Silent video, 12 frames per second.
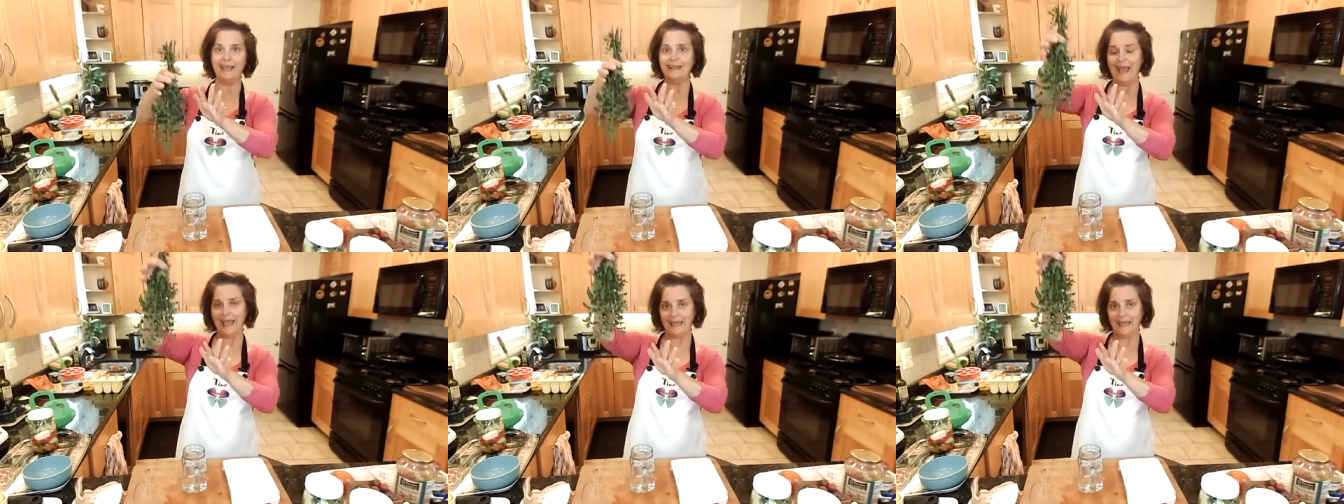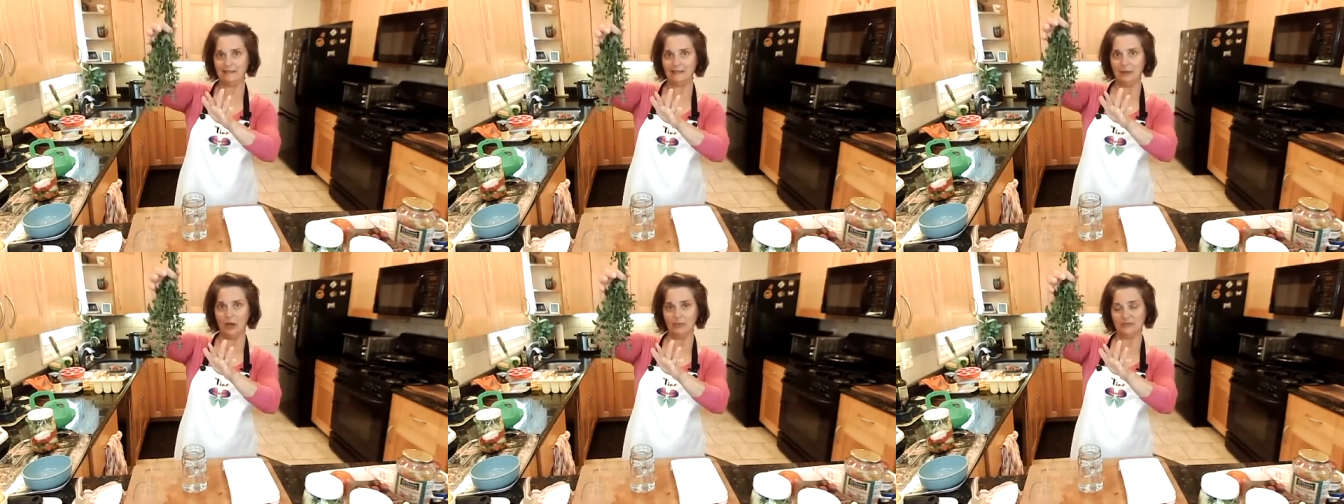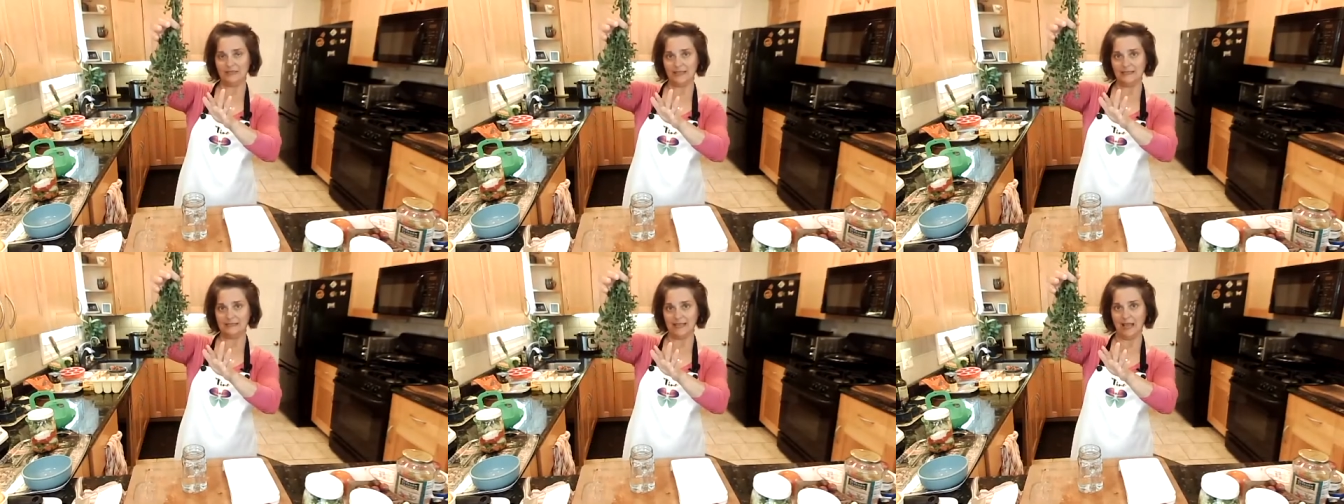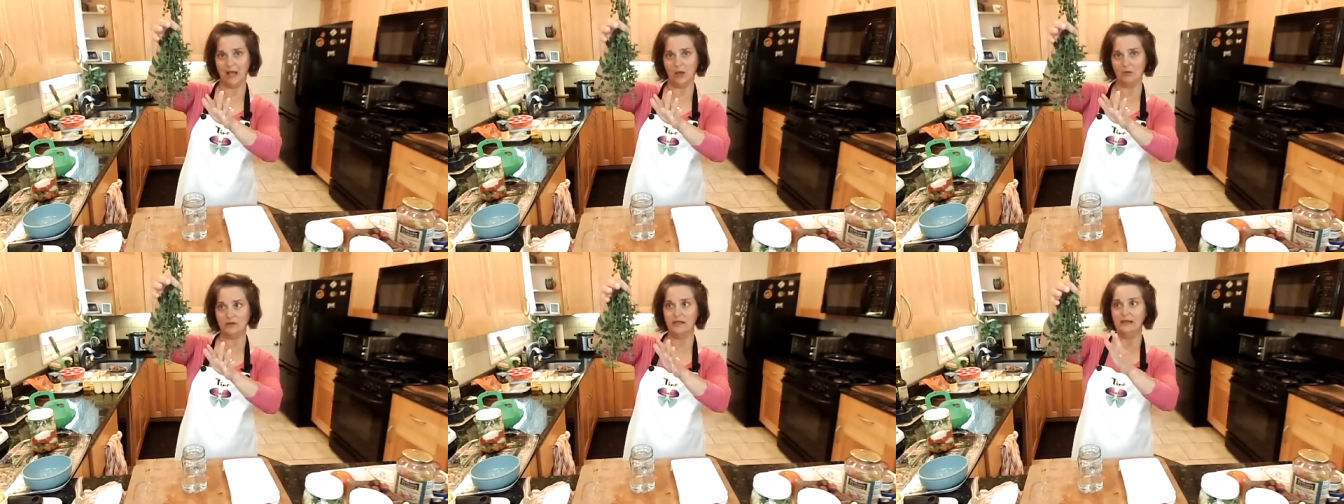and hang them upside
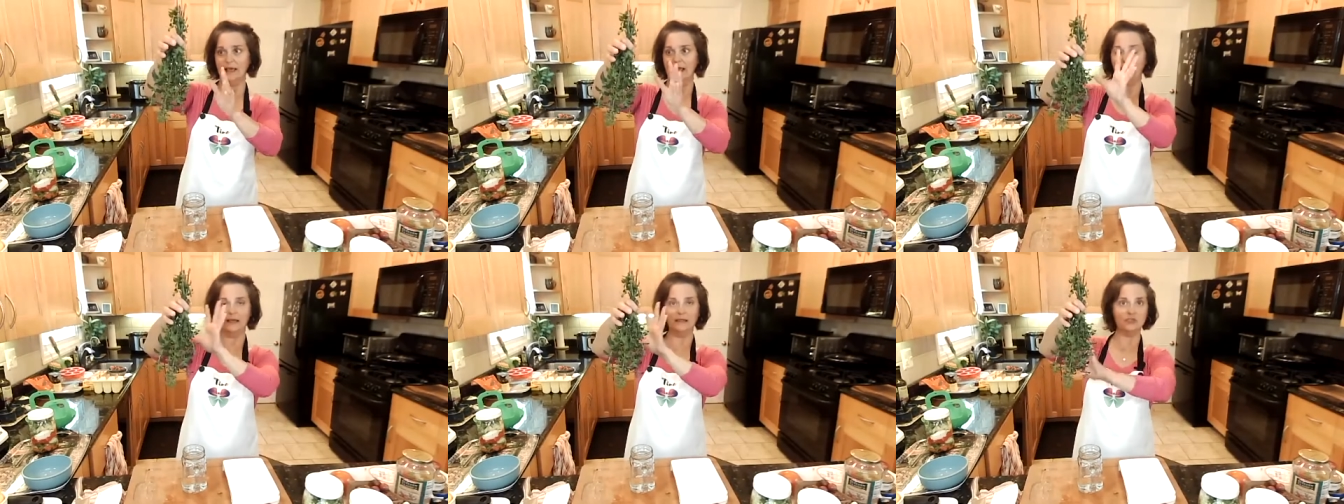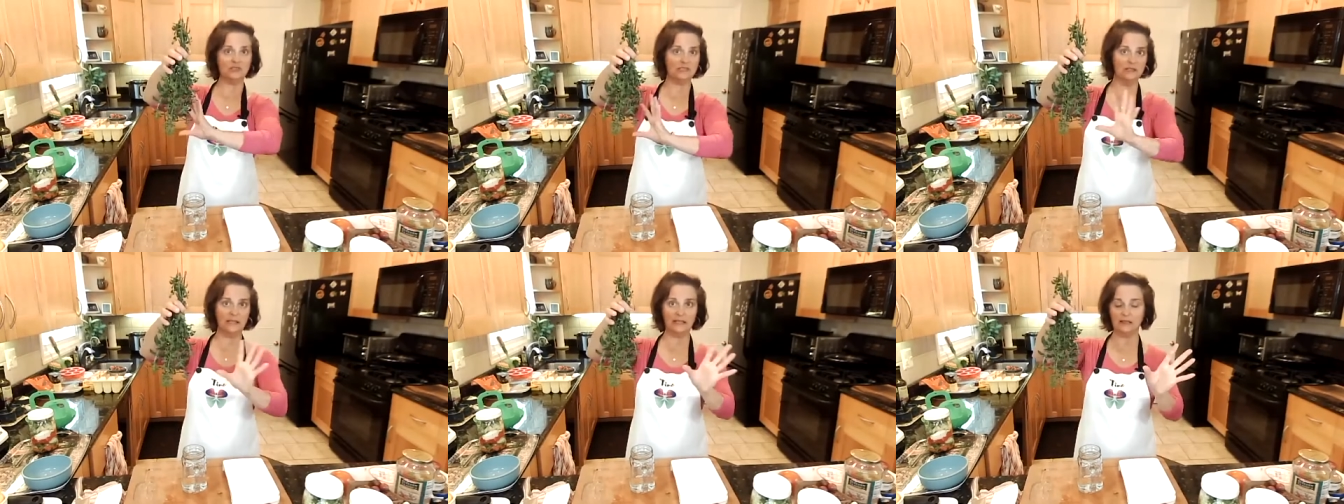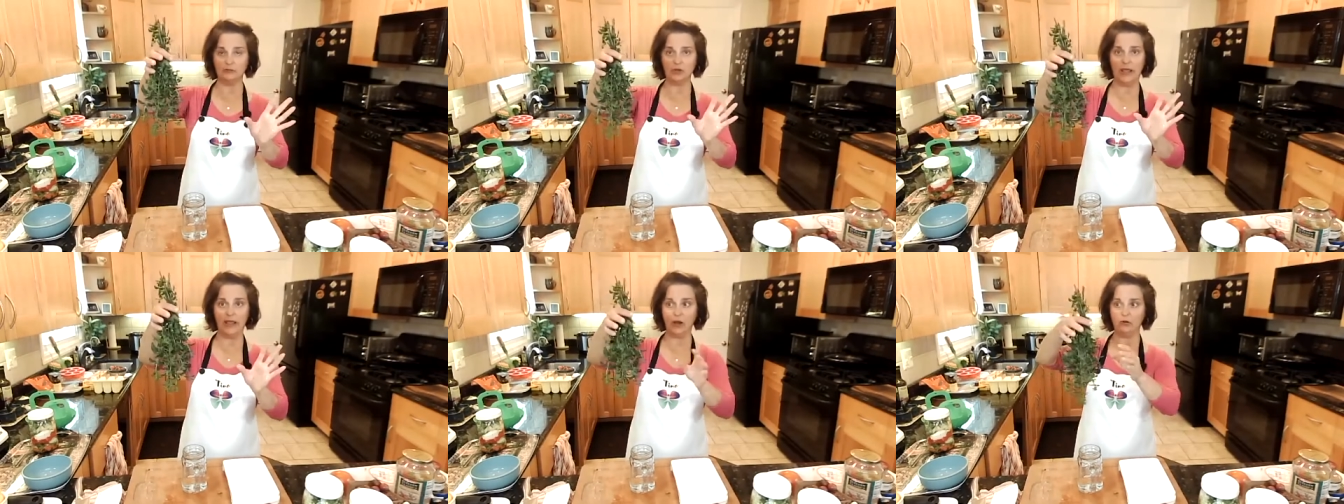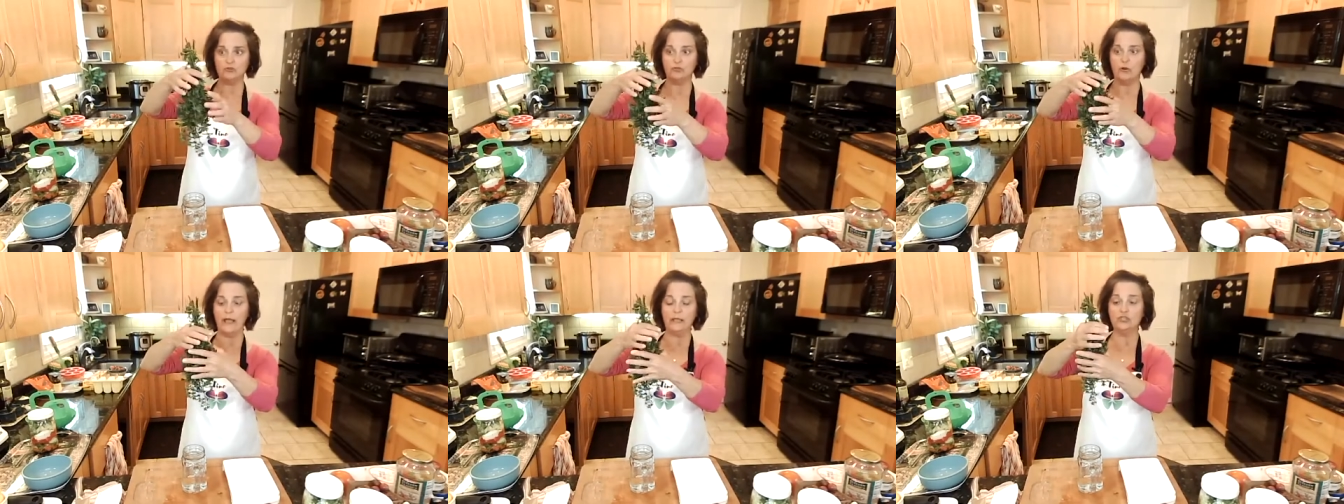down and just let them air
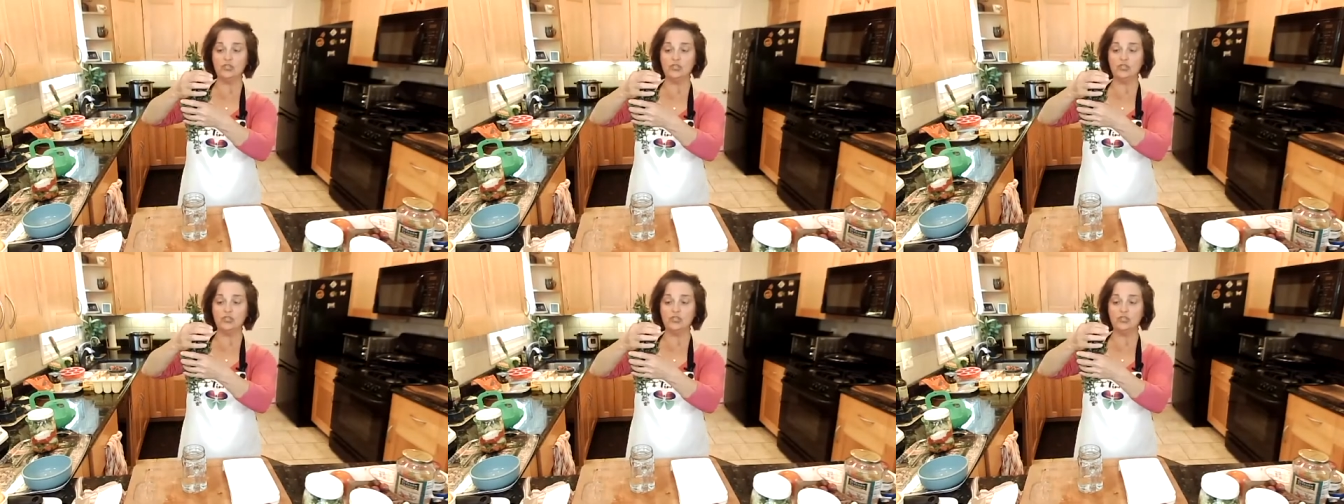dry.